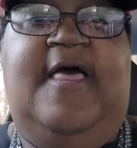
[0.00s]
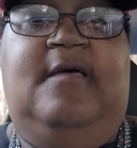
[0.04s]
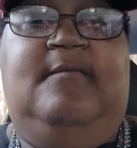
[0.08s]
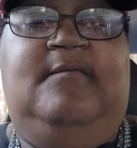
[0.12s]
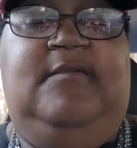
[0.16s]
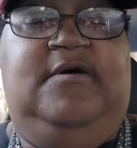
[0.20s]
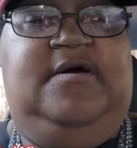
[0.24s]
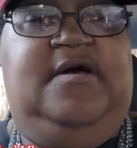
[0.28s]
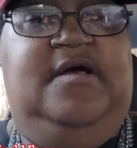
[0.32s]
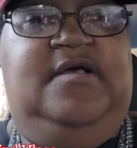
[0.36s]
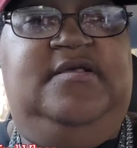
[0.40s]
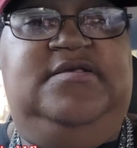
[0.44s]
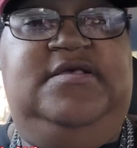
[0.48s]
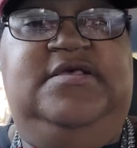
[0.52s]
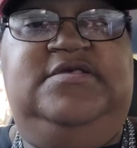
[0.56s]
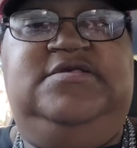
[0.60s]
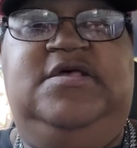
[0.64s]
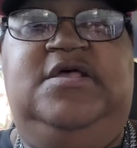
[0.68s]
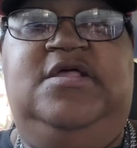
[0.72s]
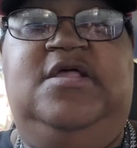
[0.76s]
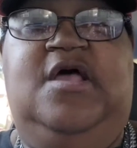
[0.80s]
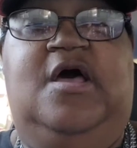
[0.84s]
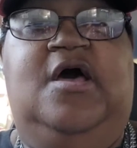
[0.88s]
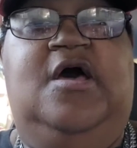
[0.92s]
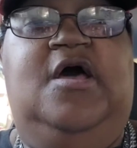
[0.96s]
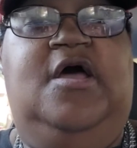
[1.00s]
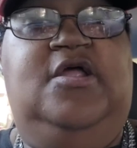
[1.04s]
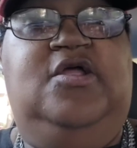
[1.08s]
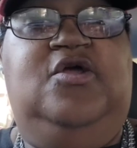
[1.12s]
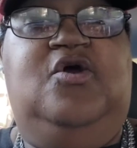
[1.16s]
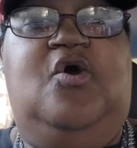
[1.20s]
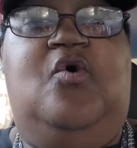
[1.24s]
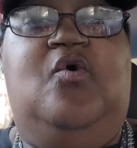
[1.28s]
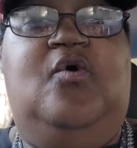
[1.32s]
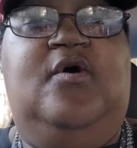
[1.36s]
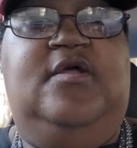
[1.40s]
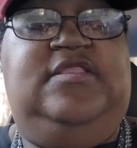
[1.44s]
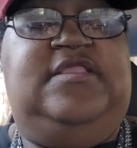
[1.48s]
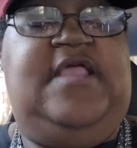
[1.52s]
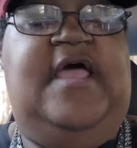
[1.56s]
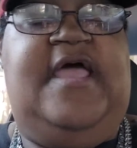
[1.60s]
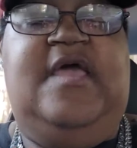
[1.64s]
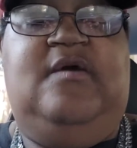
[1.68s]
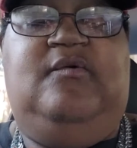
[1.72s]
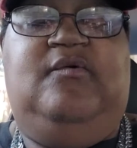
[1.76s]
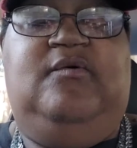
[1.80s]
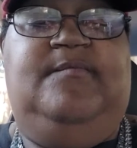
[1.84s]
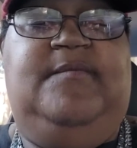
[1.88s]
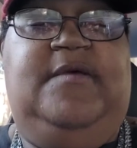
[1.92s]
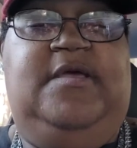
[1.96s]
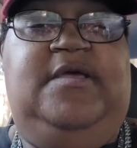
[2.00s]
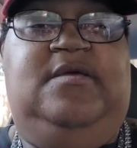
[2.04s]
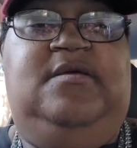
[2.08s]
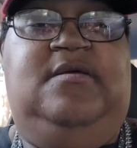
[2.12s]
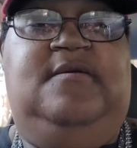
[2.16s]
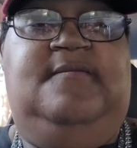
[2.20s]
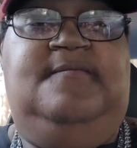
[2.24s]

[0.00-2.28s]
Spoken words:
because it's an ongoing thing with me.